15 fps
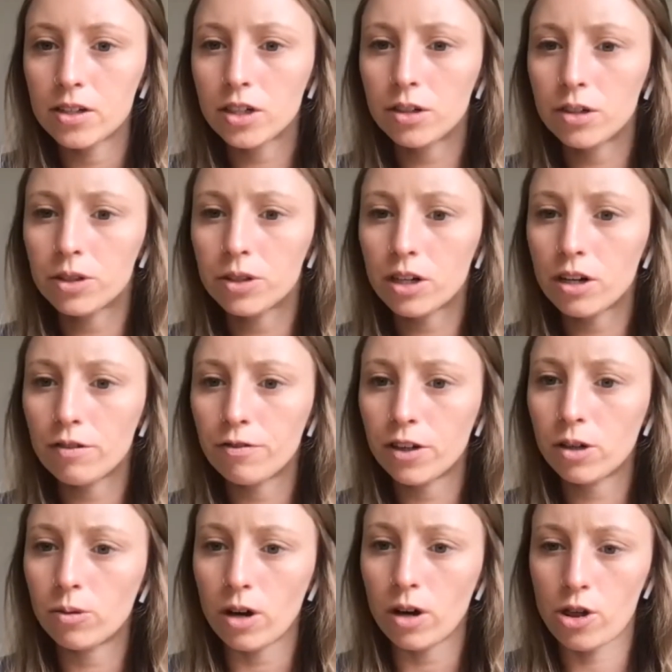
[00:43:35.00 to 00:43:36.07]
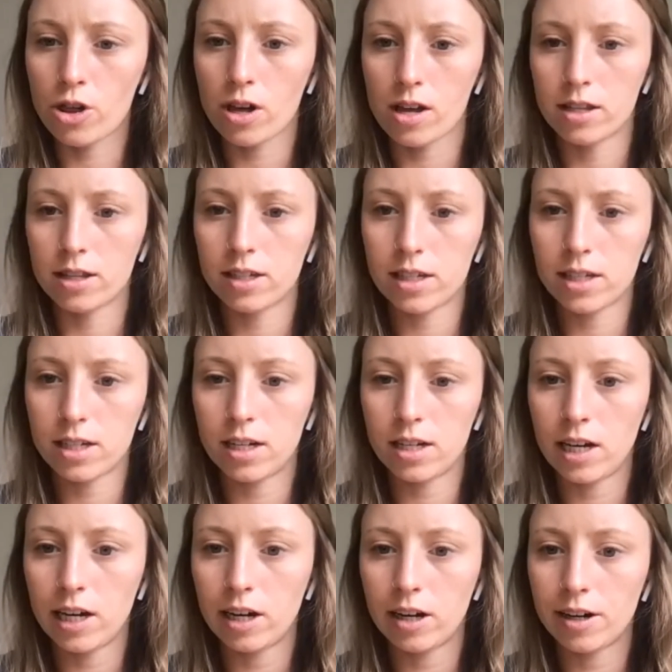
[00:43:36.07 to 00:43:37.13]
so there are a few questions in
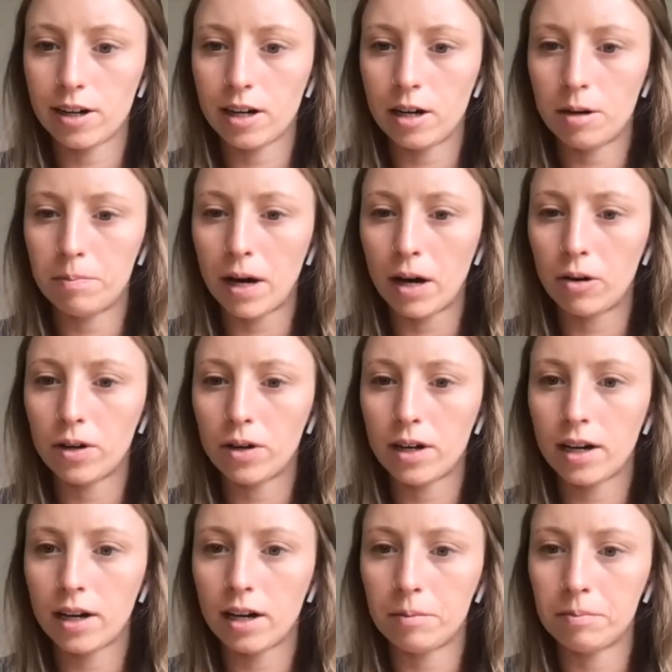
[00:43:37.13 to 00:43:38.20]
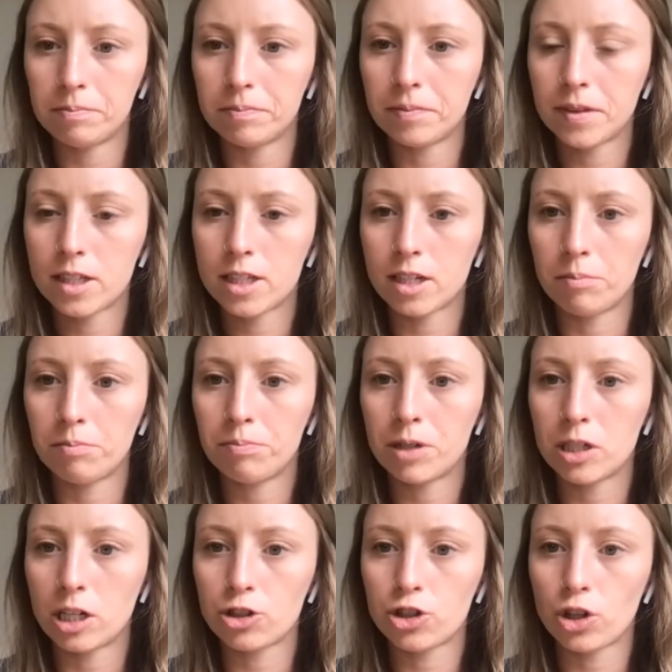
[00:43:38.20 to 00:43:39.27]
here about some
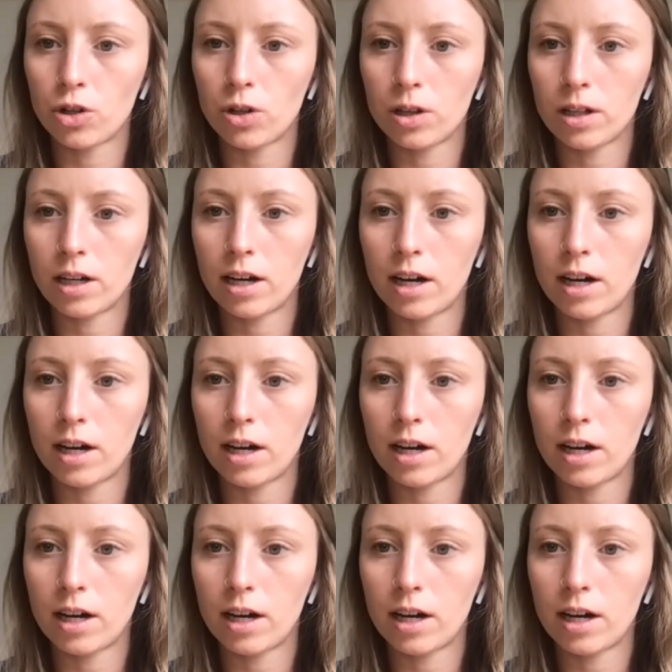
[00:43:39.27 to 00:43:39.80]
potential